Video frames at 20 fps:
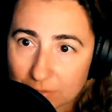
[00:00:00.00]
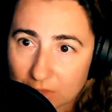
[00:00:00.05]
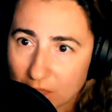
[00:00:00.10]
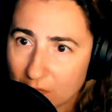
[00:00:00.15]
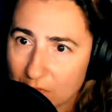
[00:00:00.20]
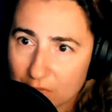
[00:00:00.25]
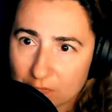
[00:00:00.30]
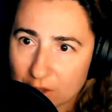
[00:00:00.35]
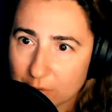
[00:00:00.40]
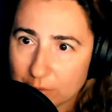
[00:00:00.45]

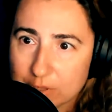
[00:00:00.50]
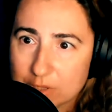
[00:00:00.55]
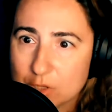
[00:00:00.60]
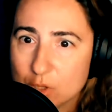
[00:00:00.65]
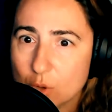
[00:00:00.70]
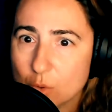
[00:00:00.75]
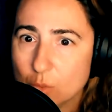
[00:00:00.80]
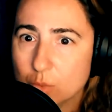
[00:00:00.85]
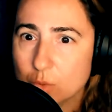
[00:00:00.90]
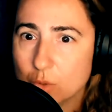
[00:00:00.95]
There is
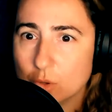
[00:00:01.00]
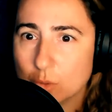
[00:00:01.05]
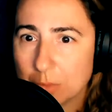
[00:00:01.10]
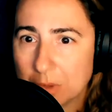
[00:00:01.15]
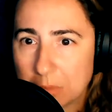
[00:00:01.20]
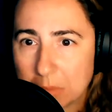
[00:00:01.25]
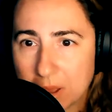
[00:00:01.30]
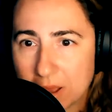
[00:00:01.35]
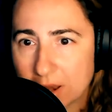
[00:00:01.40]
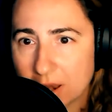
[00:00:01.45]
no room
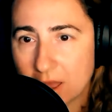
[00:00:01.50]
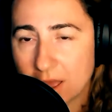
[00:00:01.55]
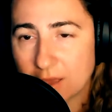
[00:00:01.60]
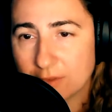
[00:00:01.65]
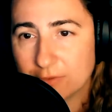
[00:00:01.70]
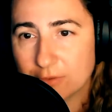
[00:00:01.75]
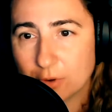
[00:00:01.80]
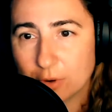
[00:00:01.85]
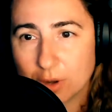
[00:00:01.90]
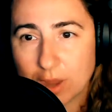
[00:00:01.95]
in my life
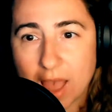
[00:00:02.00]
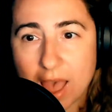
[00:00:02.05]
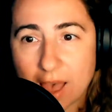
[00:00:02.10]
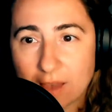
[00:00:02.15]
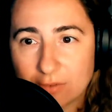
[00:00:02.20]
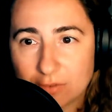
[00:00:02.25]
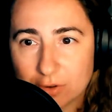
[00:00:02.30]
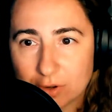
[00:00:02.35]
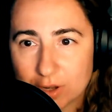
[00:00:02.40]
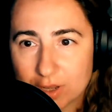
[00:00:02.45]
for
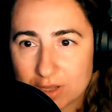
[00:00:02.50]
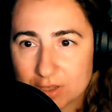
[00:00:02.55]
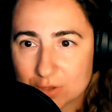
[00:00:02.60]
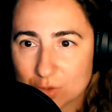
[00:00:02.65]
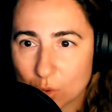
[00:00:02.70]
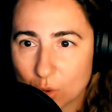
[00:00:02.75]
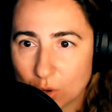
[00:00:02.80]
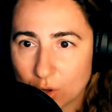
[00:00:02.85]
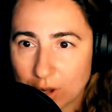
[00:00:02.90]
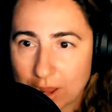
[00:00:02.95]
avarice
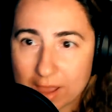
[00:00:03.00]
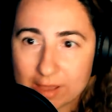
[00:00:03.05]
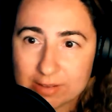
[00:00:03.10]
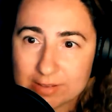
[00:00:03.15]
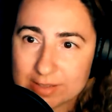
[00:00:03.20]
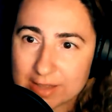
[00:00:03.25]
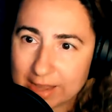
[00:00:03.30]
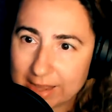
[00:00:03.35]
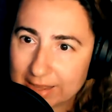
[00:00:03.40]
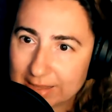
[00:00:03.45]
or
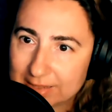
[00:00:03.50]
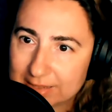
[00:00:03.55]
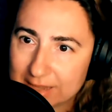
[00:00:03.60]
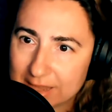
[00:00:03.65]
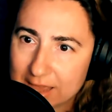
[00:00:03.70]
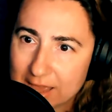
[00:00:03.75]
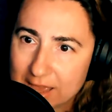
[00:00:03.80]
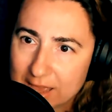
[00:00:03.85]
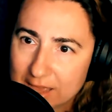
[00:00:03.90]
anxiety.